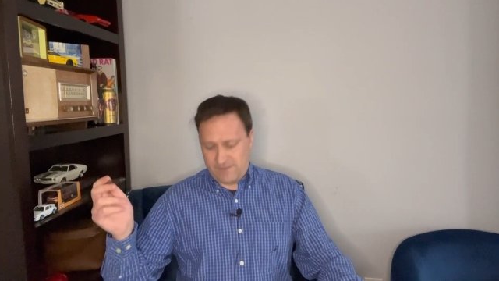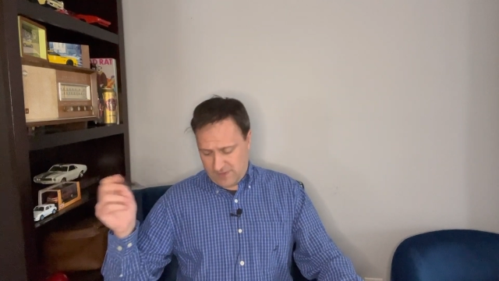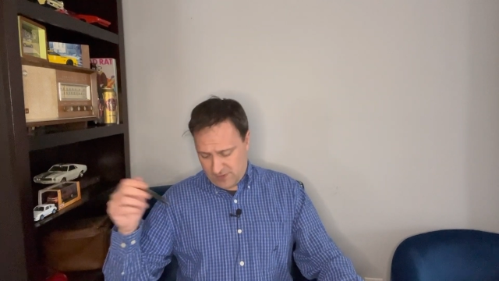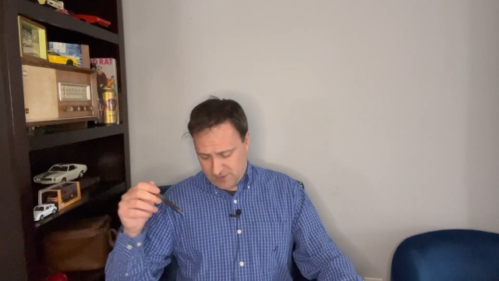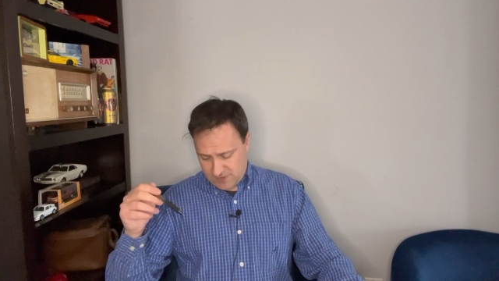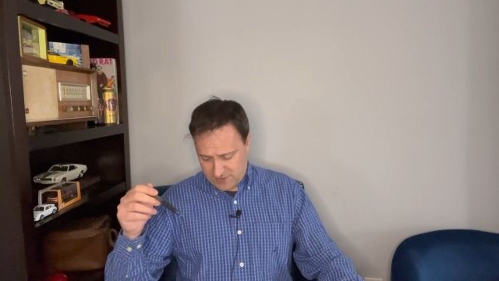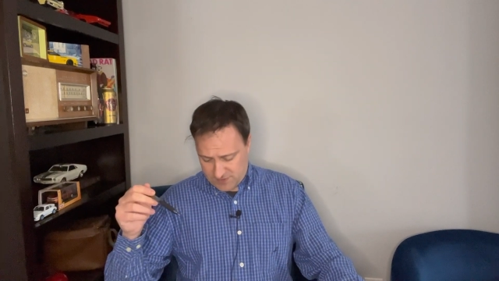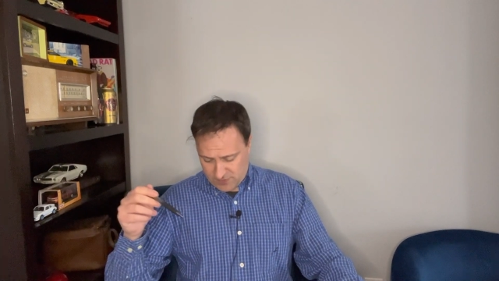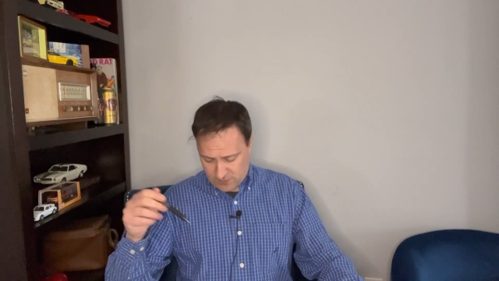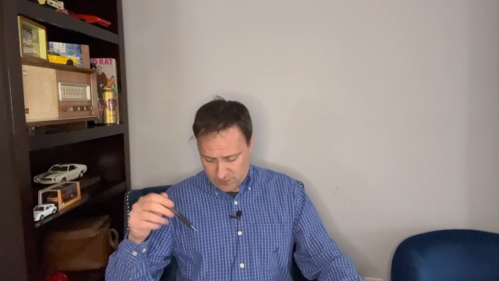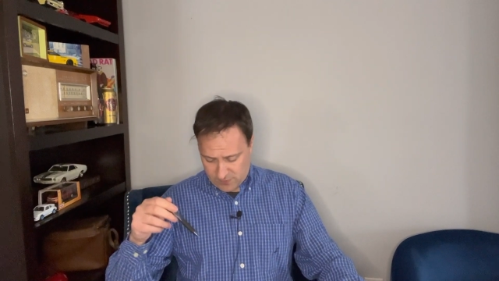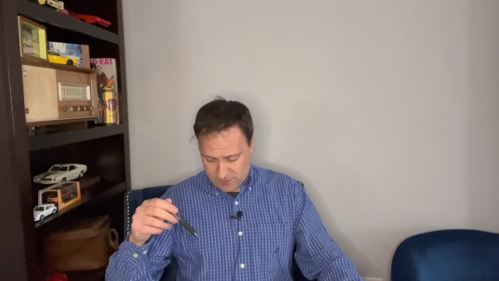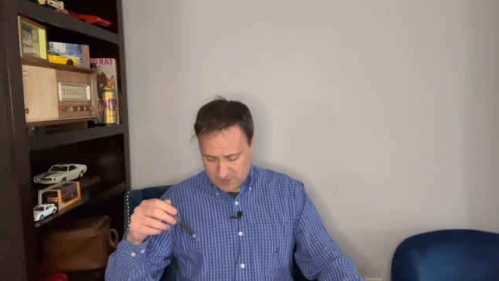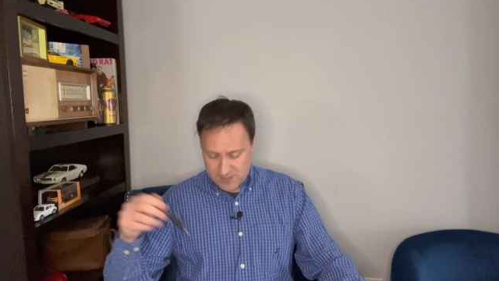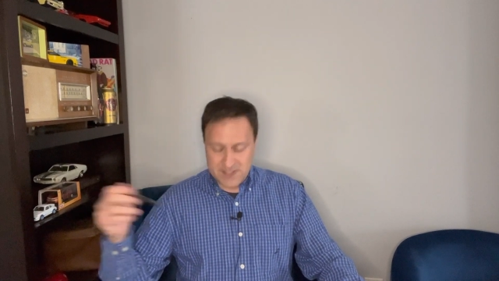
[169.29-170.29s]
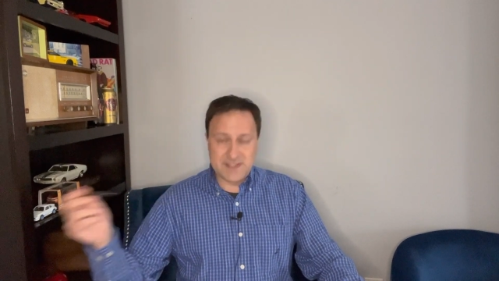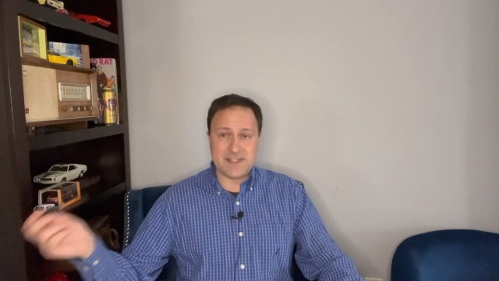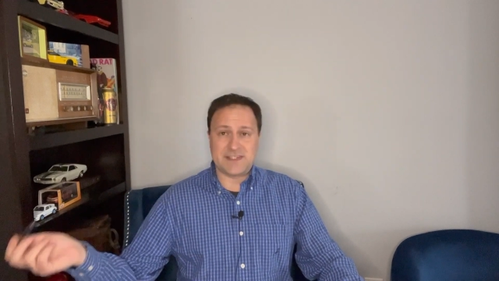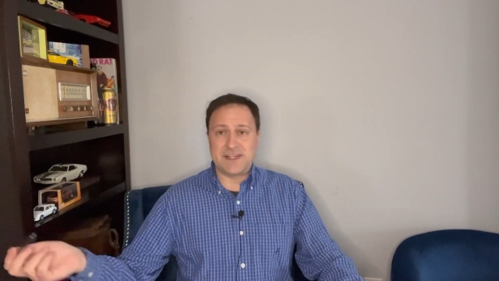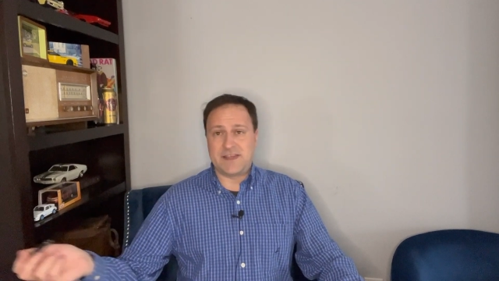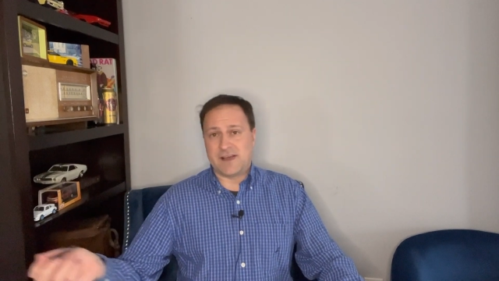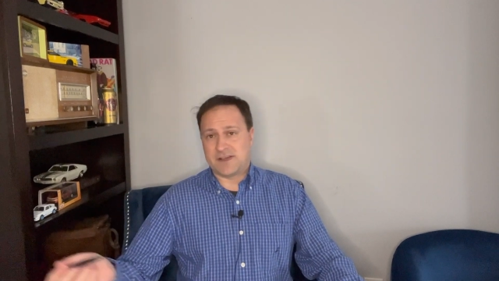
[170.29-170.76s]
years or
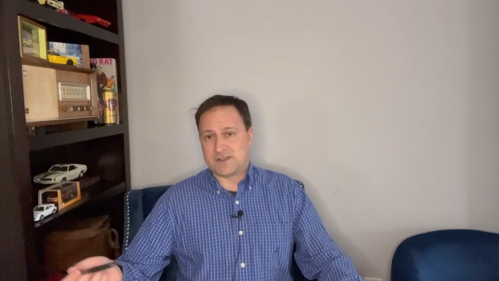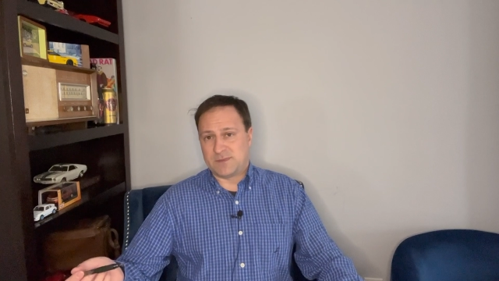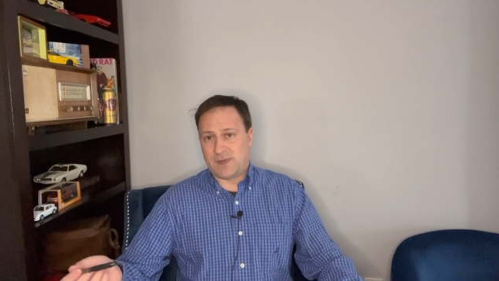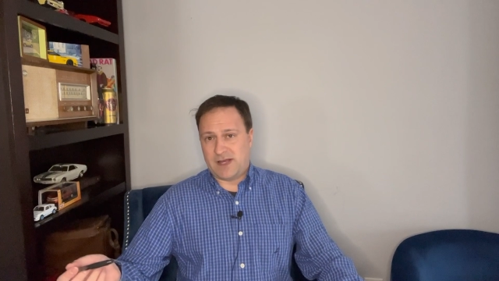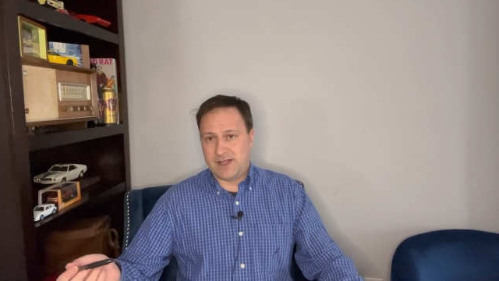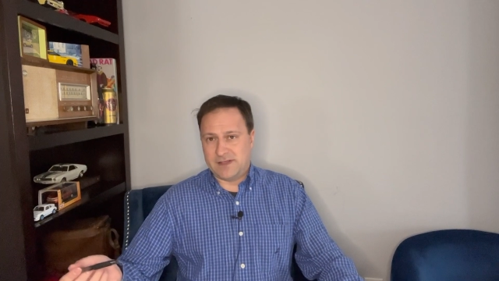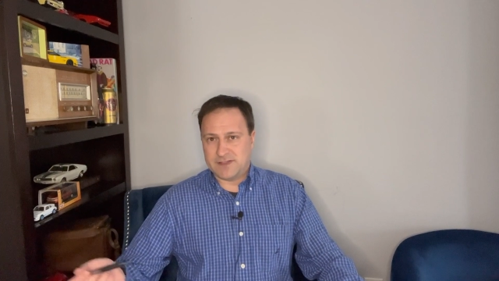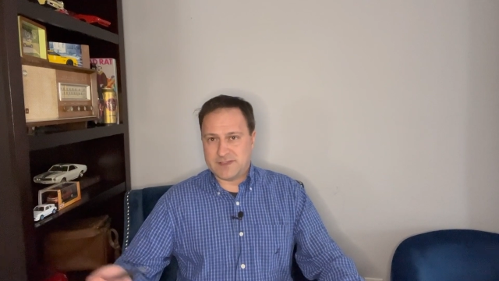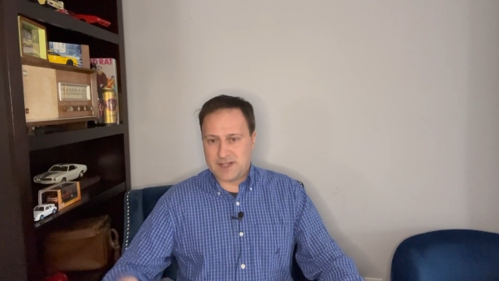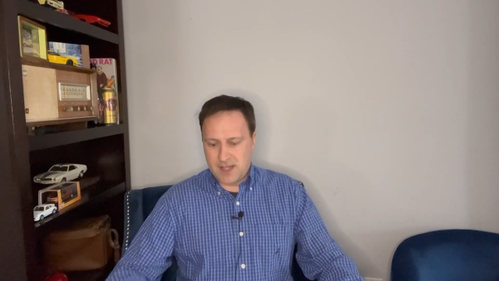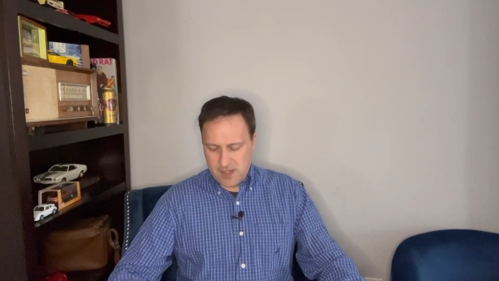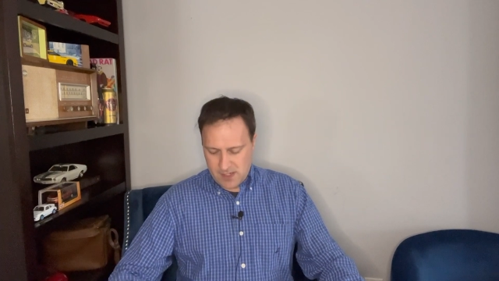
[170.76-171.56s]
60,000 miles.